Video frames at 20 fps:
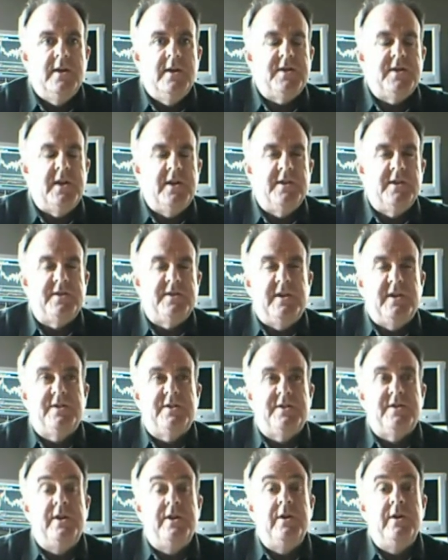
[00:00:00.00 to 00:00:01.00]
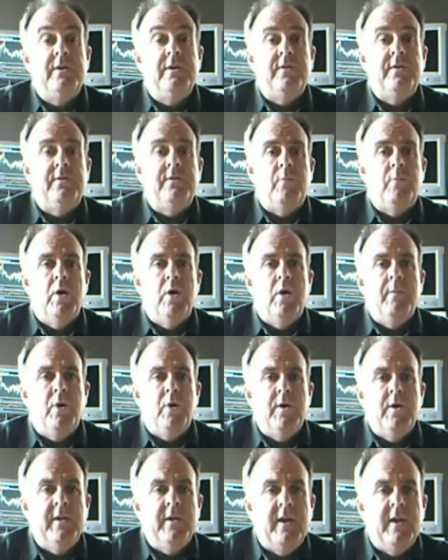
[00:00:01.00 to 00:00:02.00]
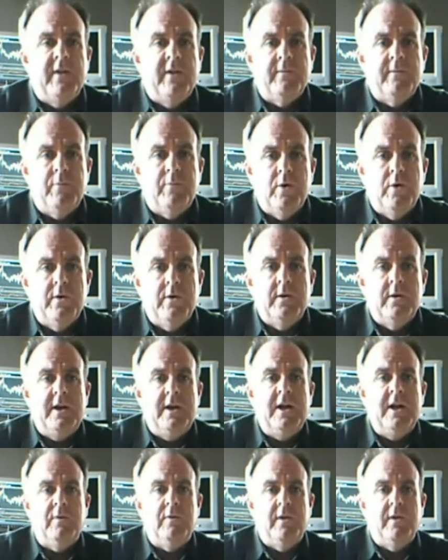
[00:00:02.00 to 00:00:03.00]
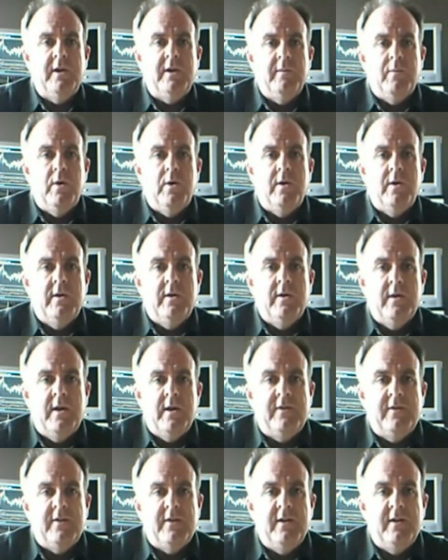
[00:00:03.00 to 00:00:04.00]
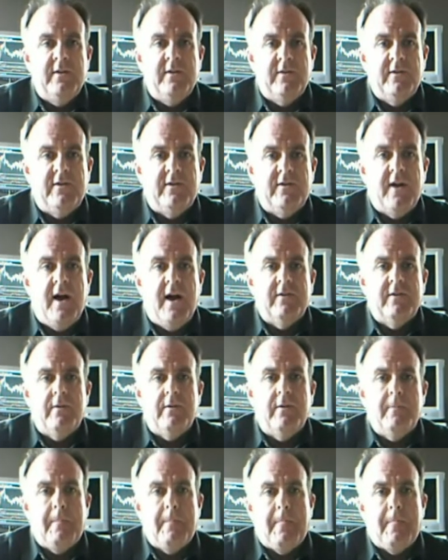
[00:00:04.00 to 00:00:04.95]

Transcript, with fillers: Is you. is is news more important, less important, equally important as it is in stocks?